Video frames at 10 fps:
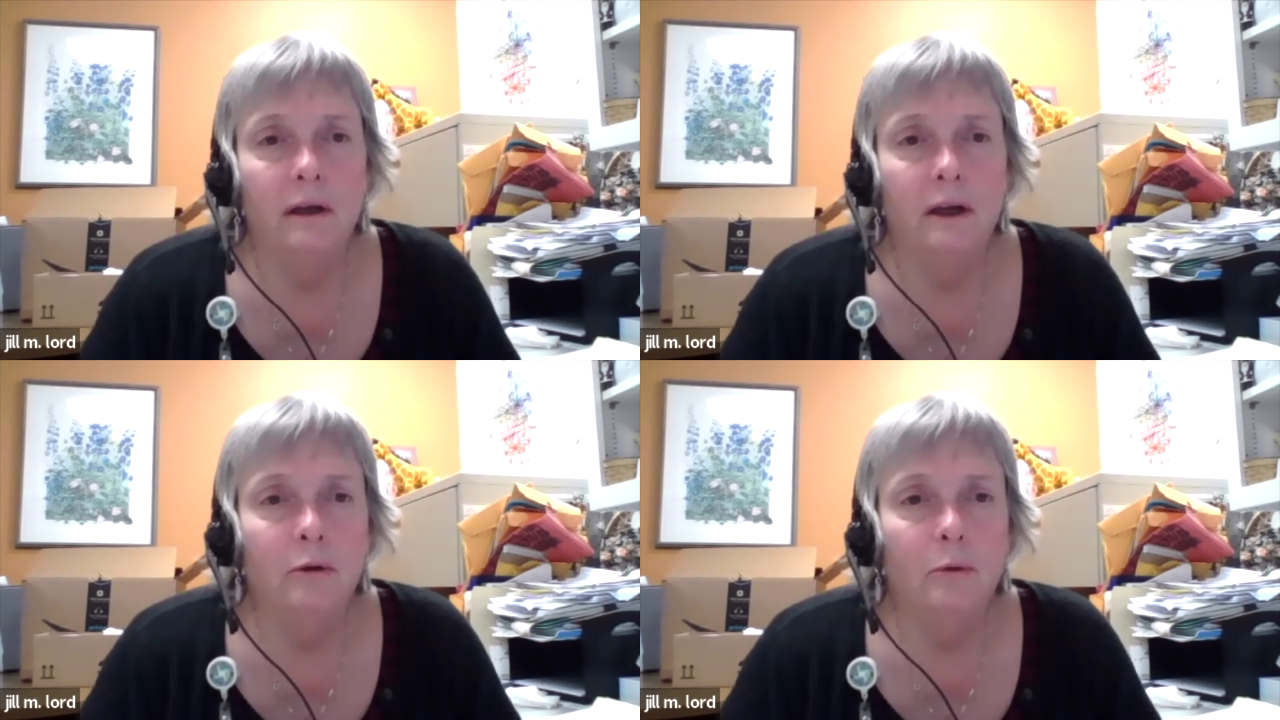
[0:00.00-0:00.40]

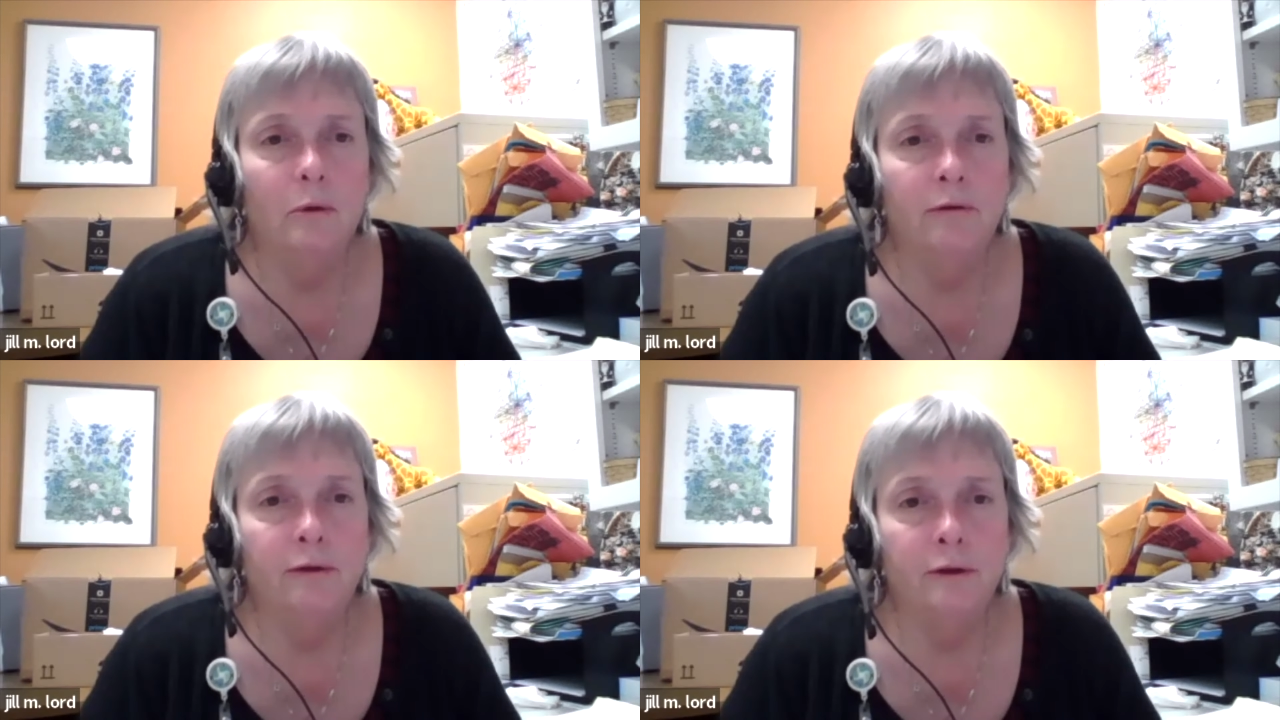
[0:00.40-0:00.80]

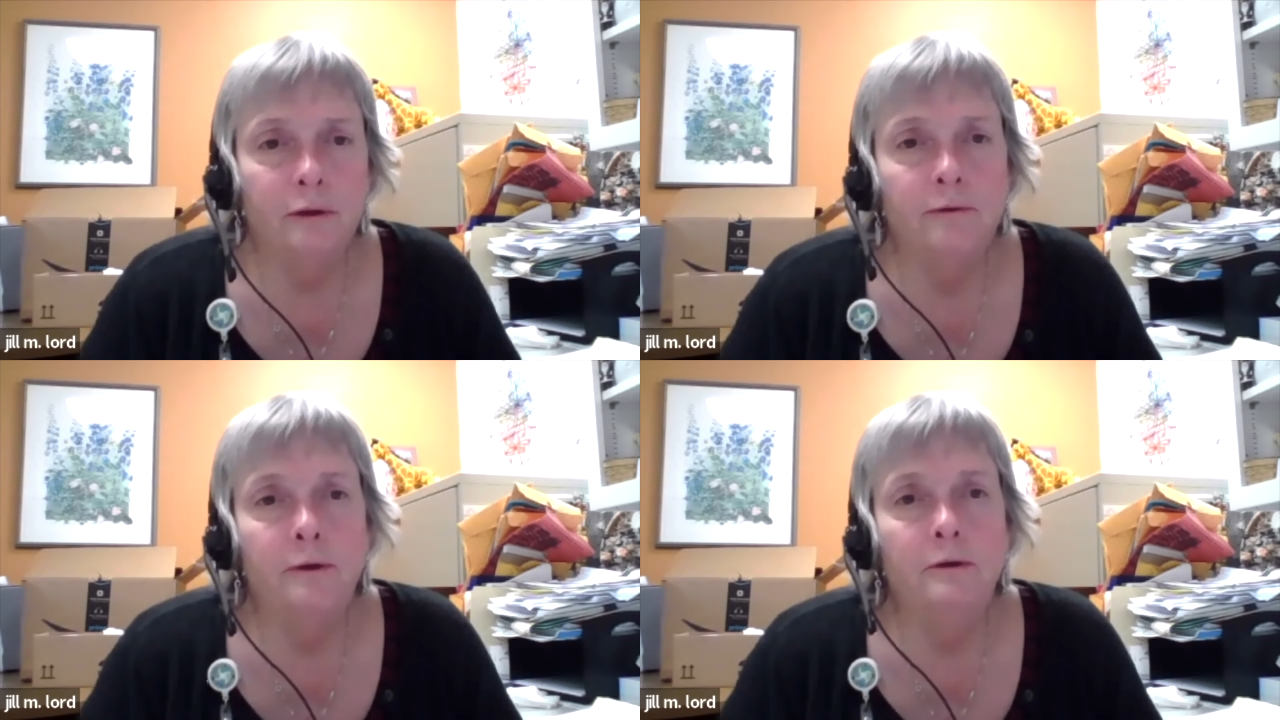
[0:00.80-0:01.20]
with
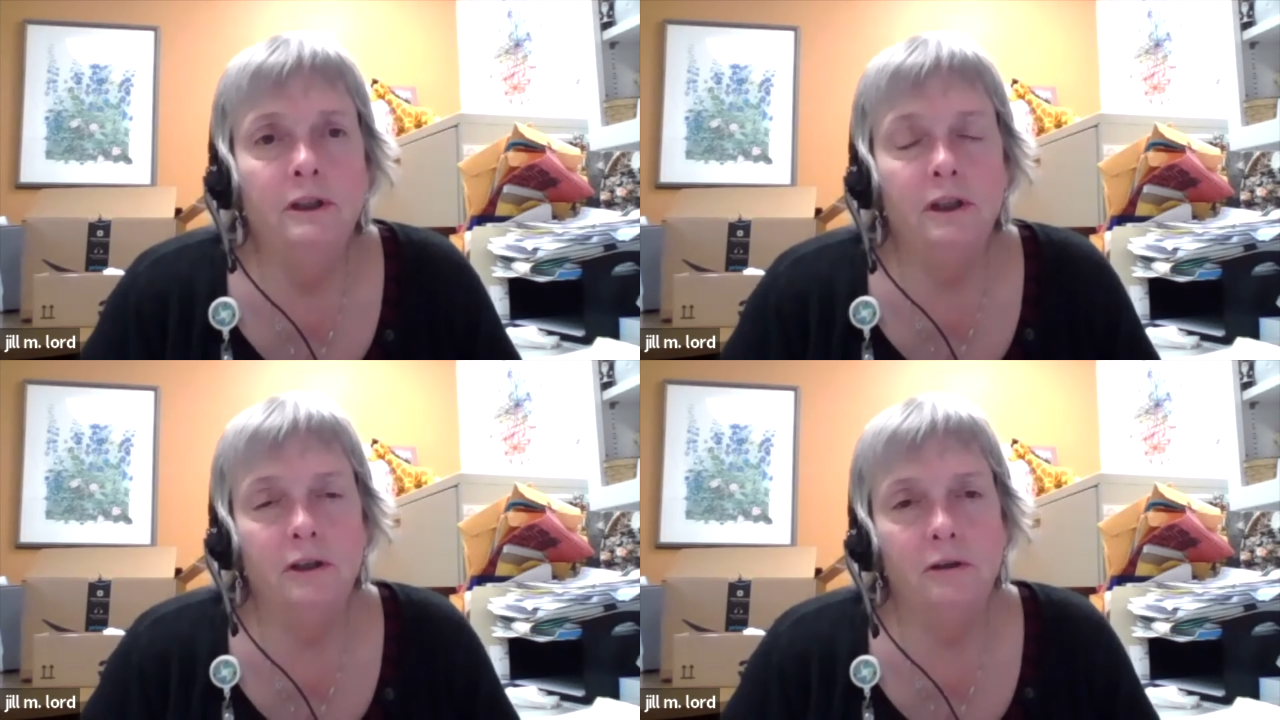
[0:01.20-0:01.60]
food
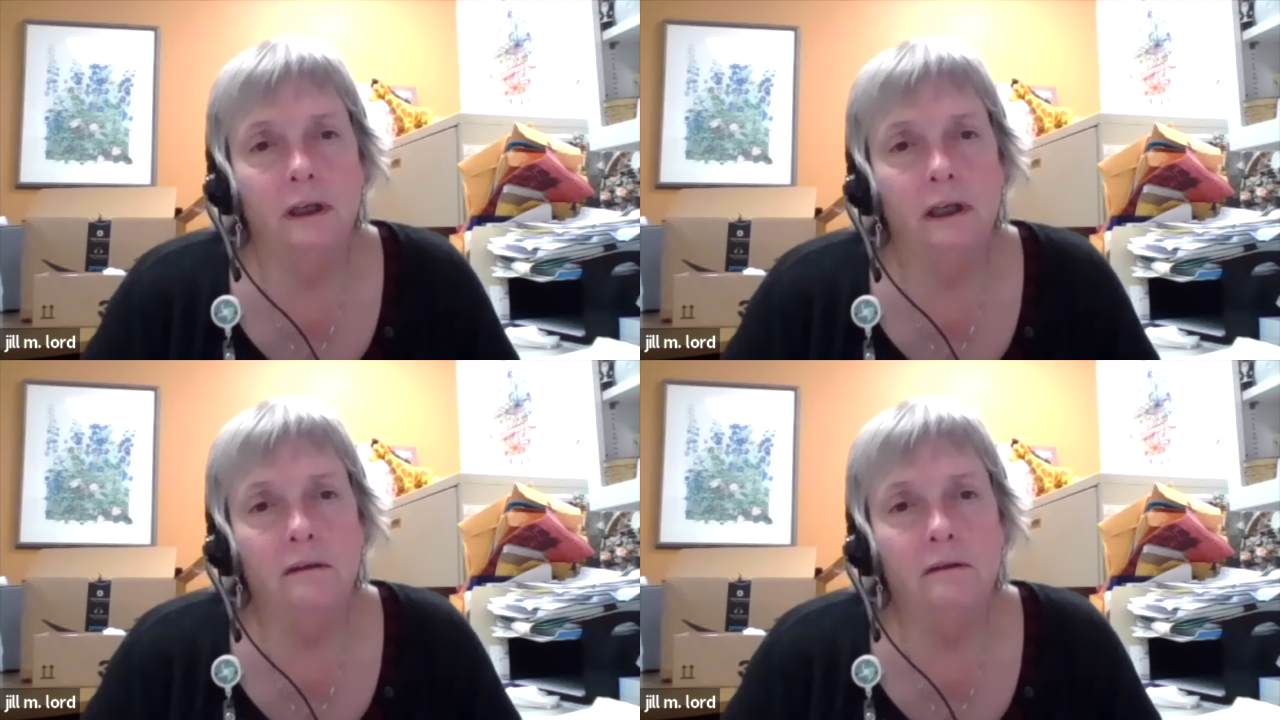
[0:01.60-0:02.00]

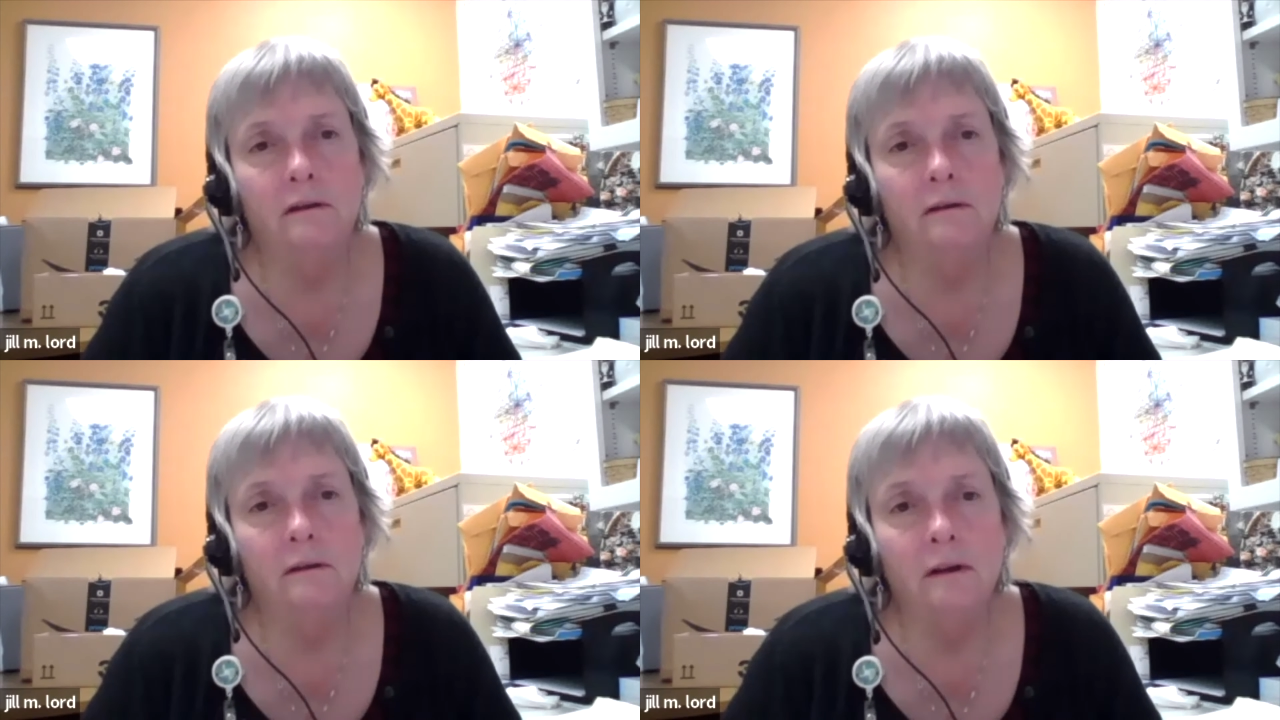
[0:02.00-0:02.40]
security,
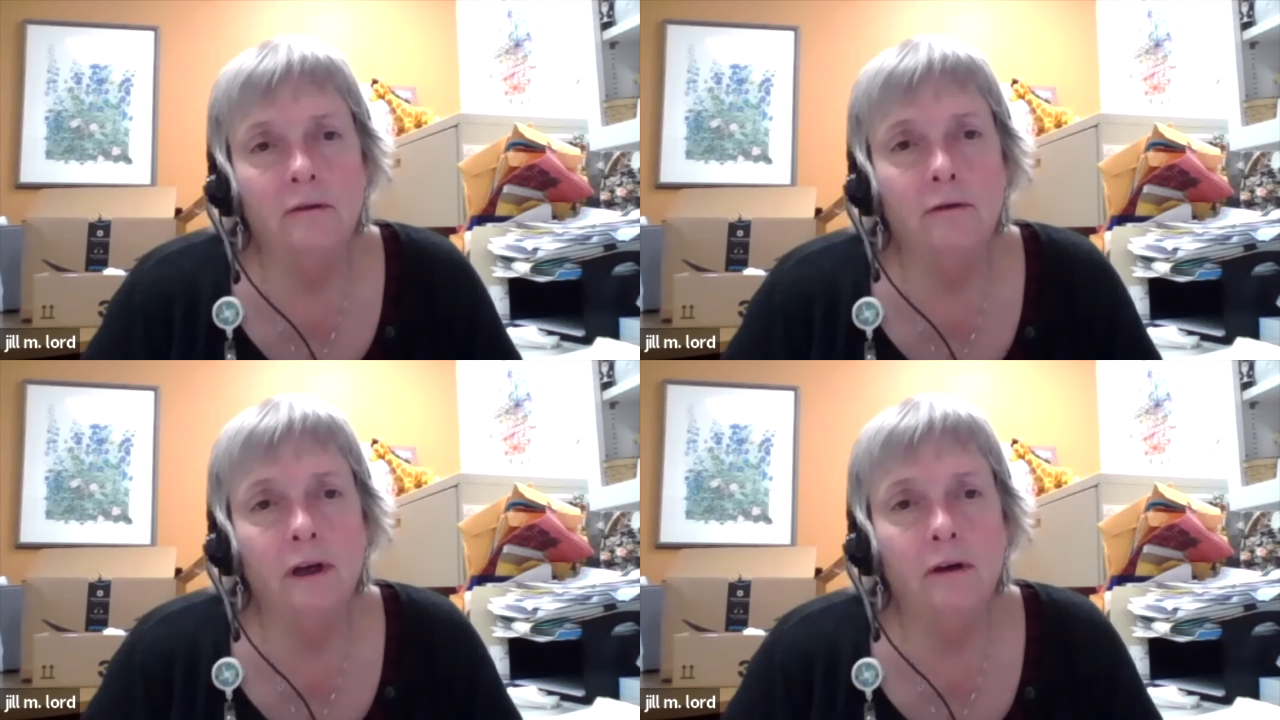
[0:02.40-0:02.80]

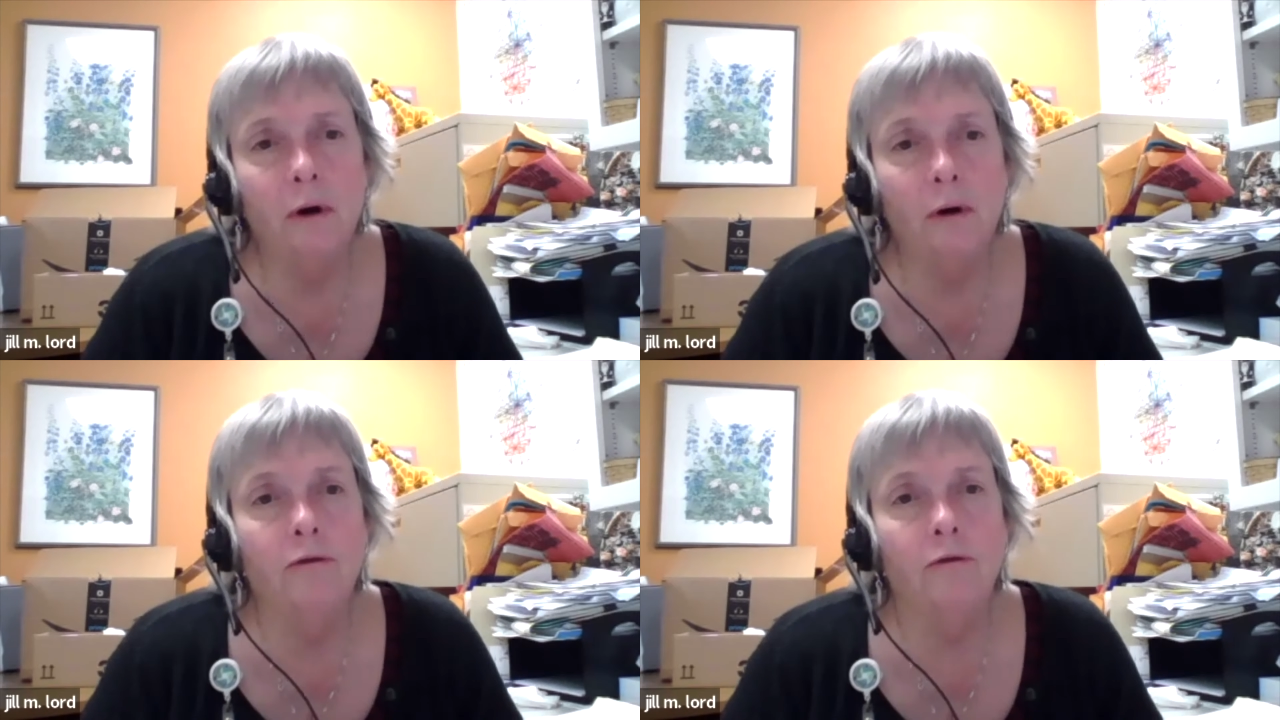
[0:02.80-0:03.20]
delivering
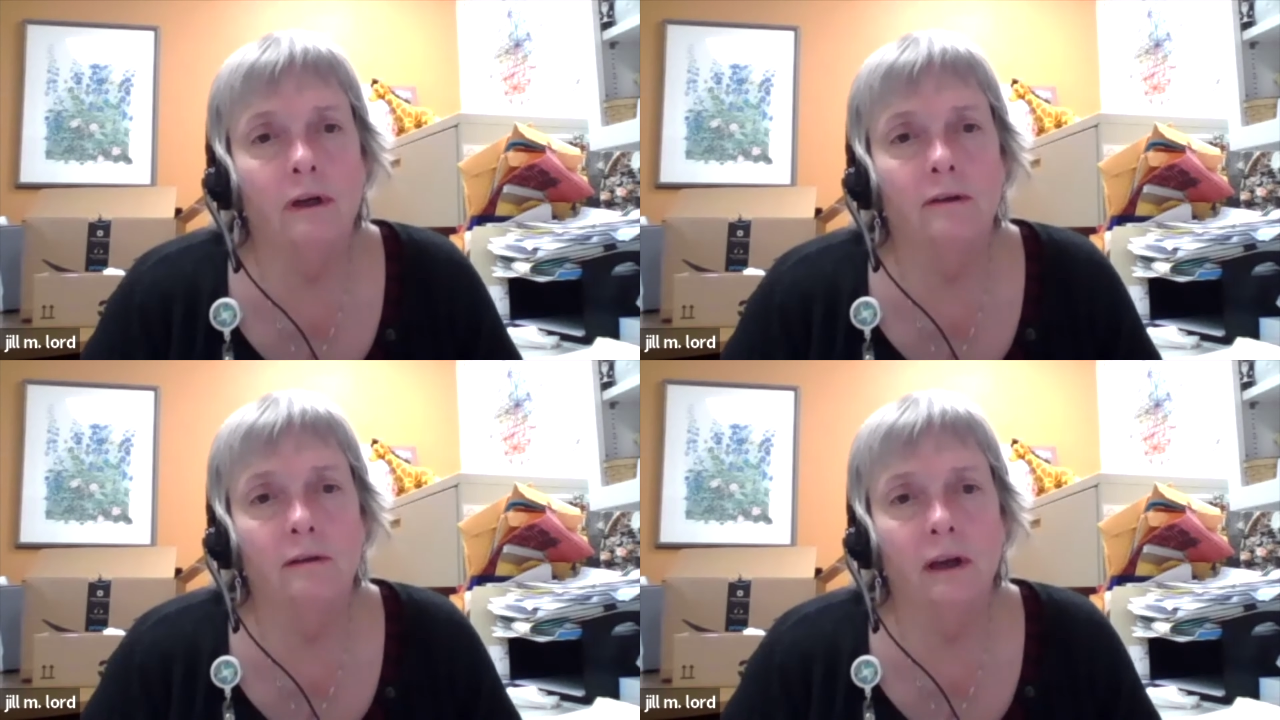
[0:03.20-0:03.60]

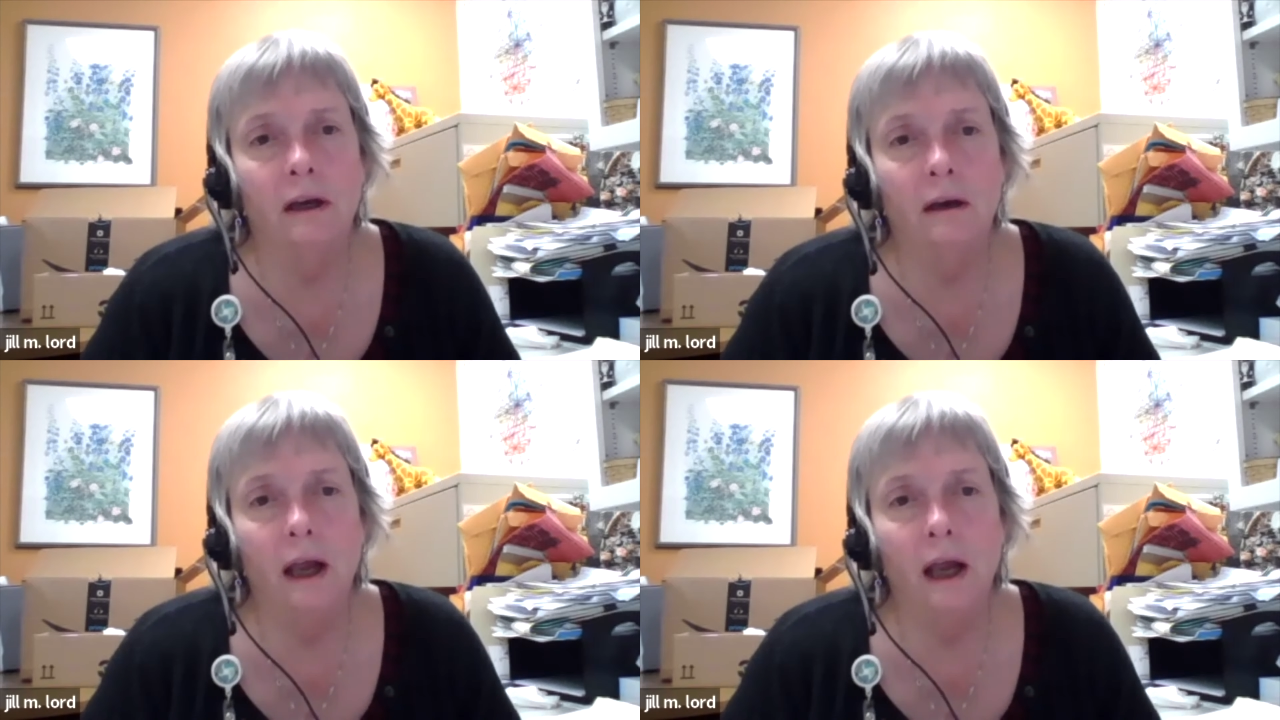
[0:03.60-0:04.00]
groceries,
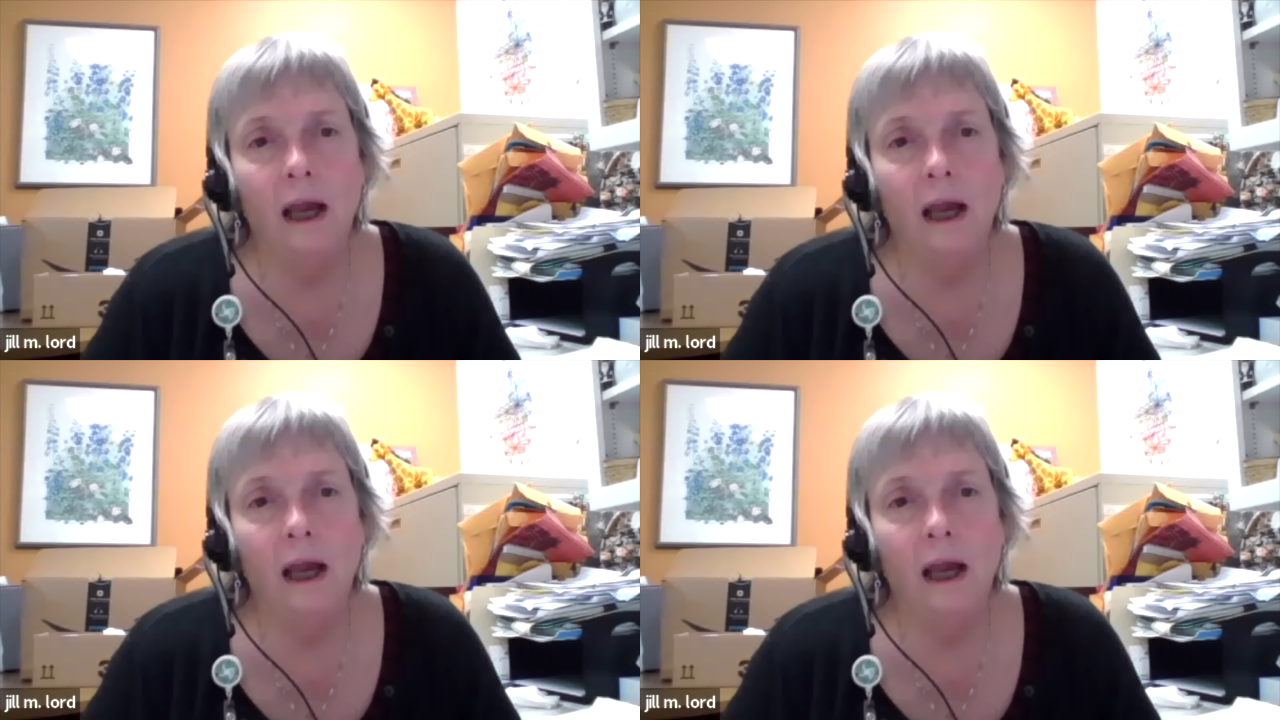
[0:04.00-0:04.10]
and